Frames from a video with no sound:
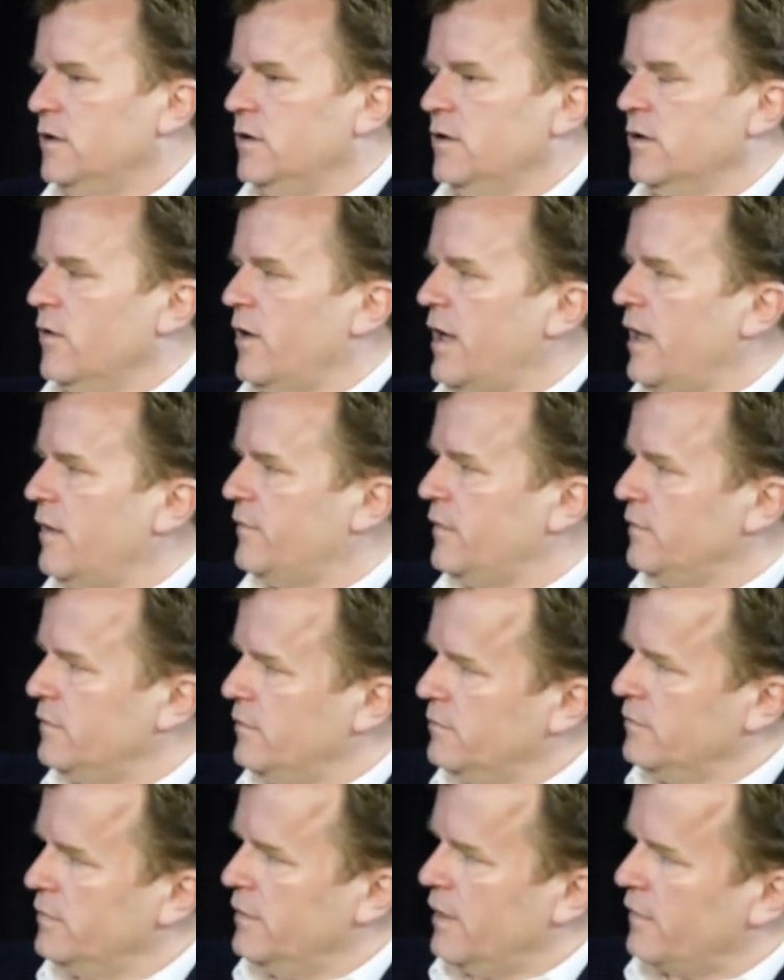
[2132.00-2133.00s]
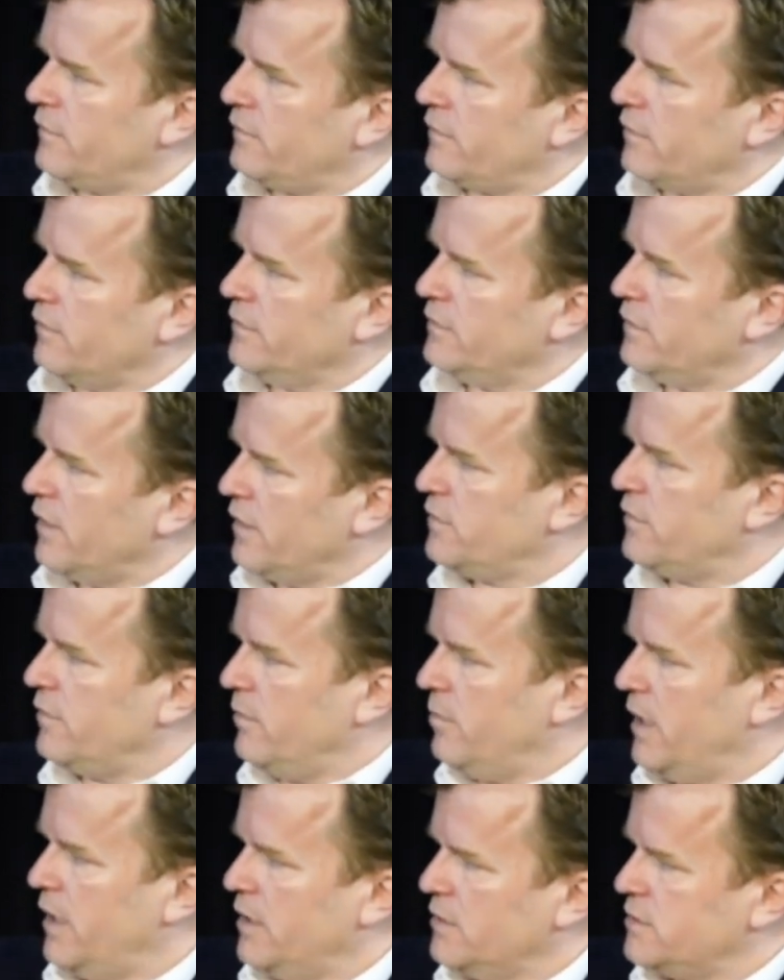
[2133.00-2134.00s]
you don't have to necessarily touch
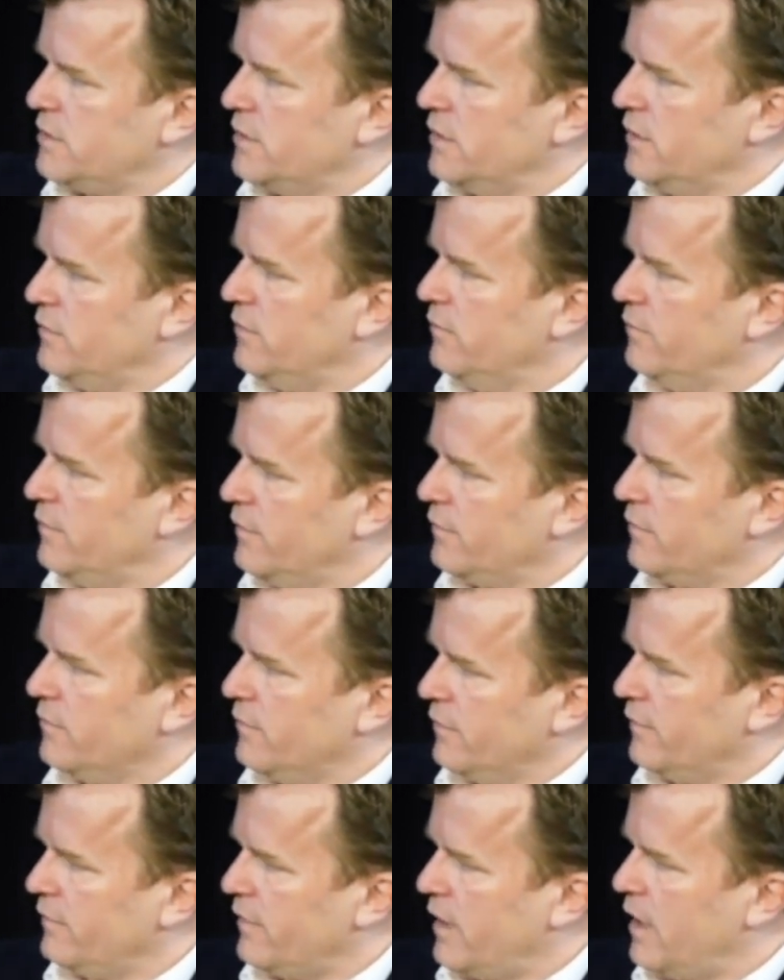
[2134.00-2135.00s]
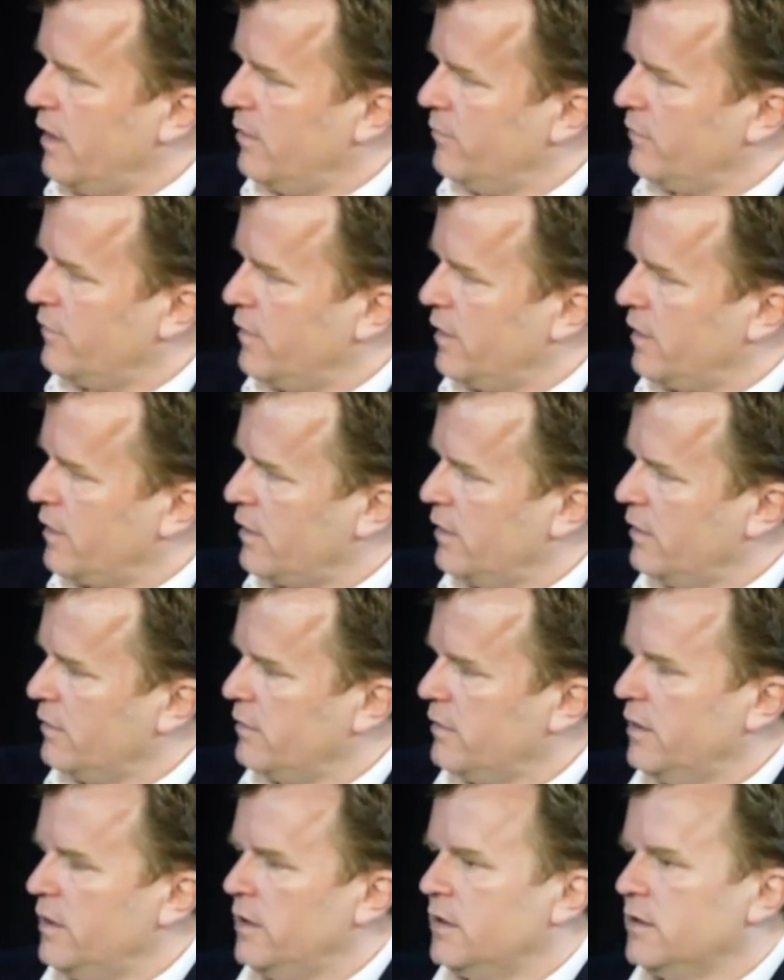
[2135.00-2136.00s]
the patient and do physical exams and that kind of
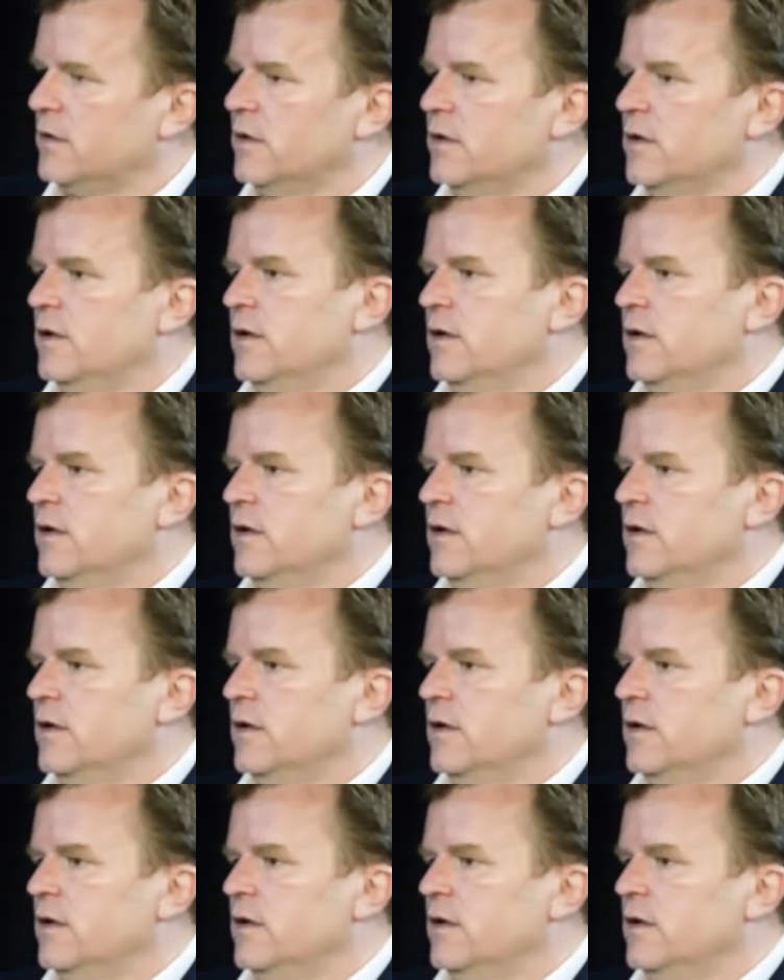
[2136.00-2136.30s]
thing.